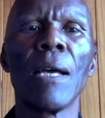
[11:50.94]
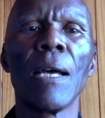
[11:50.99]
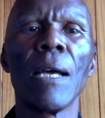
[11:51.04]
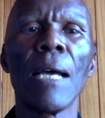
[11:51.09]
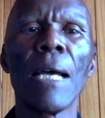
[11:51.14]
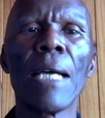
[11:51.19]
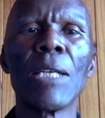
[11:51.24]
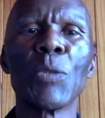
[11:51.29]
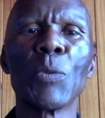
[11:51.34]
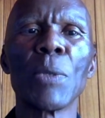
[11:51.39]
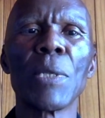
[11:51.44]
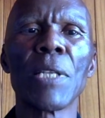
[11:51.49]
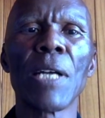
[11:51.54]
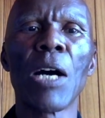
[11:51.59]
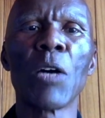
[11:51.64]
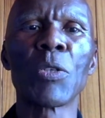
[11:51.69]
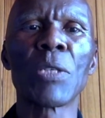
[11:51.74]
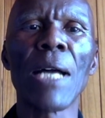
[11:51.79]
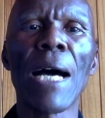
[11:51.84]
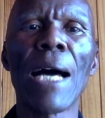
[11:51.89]
and
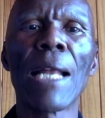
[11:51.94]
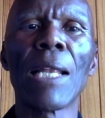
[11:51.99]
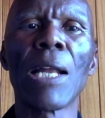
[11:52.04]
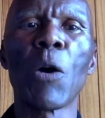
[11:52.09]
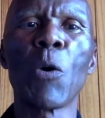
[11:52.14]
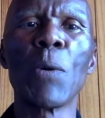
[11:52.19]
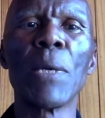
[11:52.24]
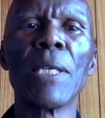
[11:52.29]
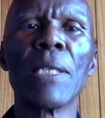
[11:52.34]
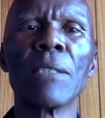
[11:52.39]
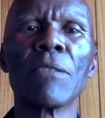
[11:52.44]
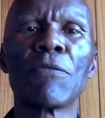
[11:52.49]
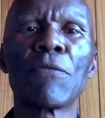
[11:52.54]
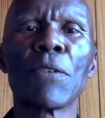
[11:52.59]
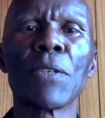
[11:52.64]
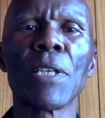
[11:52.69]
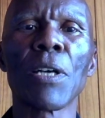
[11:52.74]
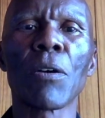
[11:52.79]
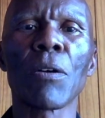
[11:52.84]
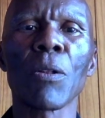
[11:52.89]
without allowing
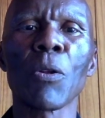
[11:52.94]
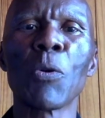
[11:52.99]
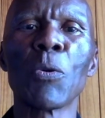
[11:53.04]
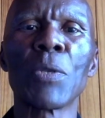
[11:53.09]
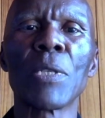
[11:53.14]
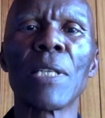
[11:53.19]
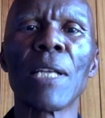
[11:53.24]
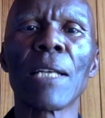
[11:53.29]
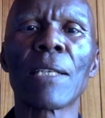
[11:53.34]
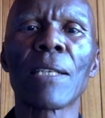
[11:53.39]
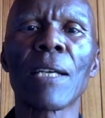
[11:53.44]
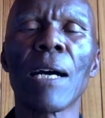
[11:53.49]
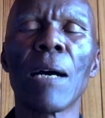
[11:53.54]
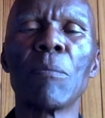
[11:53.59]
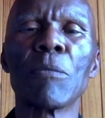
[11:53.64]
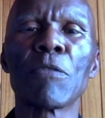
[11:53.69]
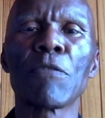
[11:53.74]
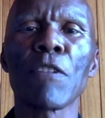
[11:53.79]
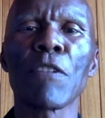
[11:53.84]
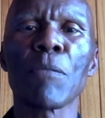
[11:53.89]
for the growth that
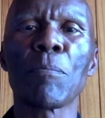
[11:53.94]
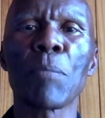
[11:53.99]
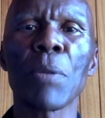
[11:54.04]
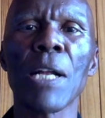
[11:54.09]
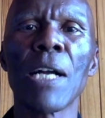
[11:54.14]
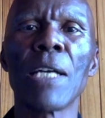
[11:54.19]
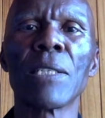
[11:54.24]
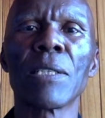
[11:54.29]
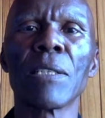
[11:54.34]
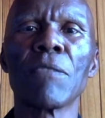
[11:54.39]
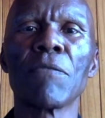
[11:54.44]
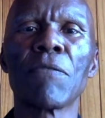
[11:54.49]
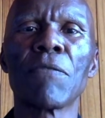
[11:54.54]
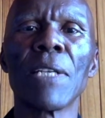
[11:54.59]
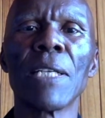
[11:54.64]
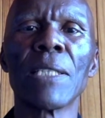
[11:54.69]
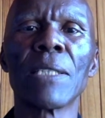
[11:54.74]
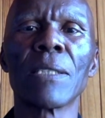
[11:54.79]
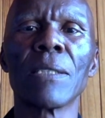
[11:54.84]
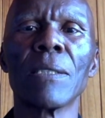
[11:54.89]
comes from price
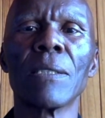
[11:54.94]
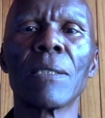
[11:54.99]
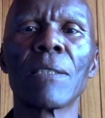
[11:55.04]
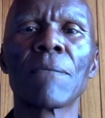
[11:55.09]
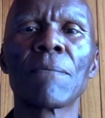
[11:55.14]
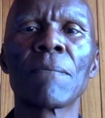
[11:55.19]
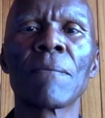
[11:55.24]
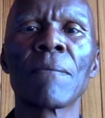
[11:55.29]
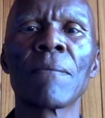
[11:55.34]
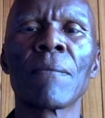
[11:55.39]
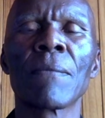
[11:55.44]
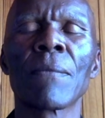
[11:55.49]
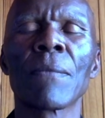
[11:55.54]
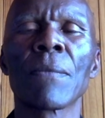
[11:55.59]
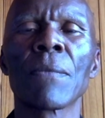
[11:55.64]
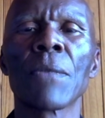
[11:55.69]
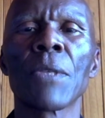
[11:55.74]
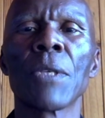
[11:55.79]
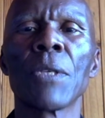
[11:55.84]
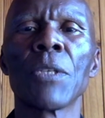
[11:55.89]
inflation.
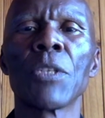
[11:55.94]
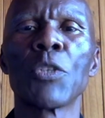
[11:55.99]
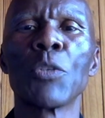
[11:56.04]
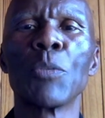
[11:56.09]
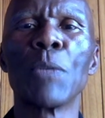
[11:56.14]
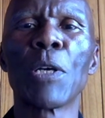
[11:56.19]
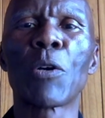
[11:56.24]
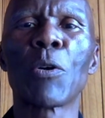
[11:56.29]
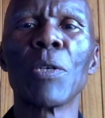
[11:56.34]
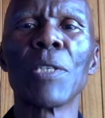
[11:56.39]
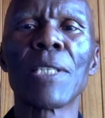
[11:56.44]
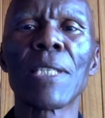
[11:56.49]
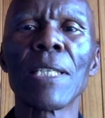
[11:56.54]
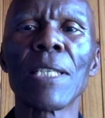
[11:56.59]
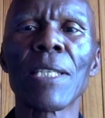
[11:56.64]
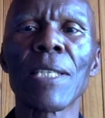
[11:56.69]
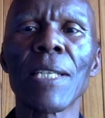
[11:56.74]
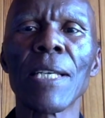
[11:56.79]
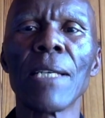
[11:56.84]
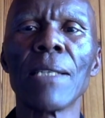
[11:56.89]
To be
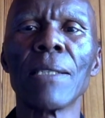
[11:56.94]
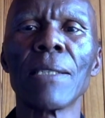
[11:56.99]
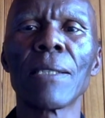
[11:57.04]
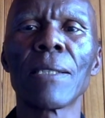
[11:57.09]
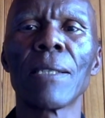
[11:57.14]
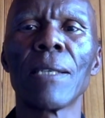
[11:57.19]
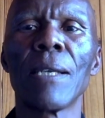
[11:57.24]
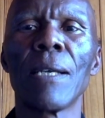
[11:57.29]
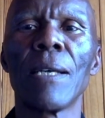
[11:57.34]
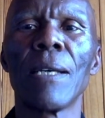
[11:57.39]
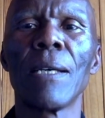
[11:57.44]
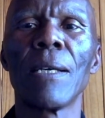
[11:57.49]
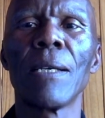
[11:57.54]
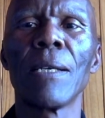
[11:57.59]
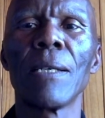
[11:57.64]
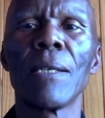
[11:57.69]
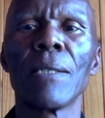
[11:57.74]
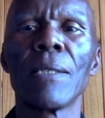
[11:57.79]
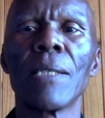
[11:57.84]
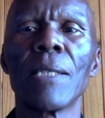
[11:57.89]
consistent,
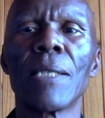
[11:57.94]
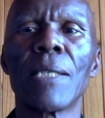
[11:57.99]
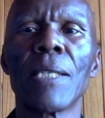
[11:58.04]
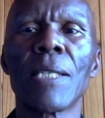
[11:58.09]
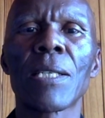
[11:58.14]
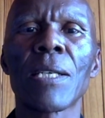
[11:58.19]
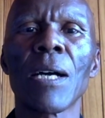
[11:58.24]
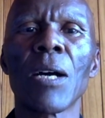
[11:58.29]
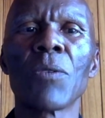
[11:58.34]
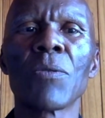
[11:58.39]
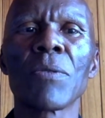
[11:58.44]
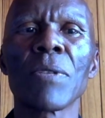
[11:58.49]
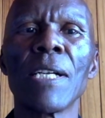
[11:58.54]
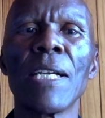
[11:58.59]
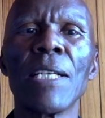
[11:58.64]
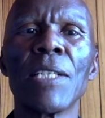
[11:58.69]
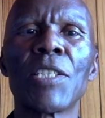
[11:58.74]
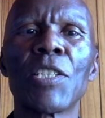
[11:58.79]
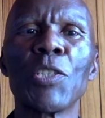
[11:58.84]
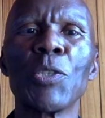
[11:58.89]
the discount
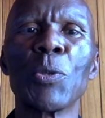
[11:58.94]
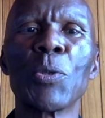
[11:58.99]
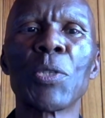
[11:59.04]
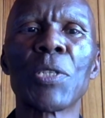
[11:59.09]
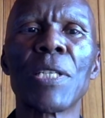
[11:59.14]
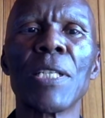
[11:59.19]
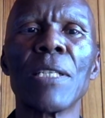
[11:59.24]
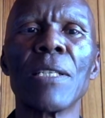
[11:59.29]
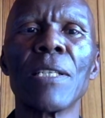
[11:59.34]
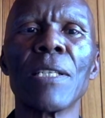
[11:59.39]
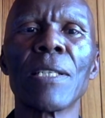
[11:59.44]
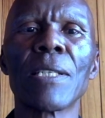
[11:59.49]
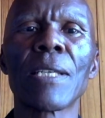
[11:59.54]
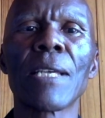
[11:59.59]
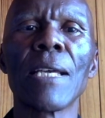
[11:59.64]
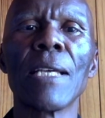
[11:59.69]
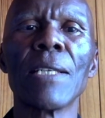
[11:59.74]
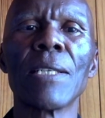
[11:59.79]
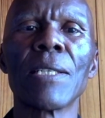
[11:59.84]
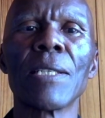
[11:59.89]
rates used in these
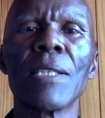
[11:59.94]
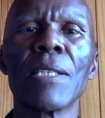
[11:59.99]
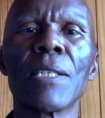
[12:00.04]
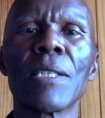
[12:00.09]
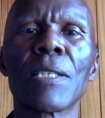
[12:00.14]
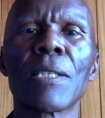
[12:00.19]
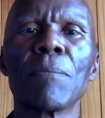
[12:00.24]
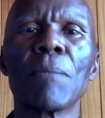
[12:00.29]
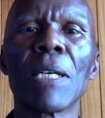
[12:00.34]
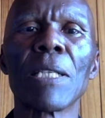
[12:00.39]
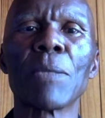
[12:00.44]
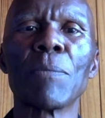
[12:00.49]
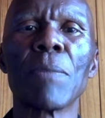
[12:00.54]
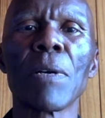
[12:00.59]
cases must be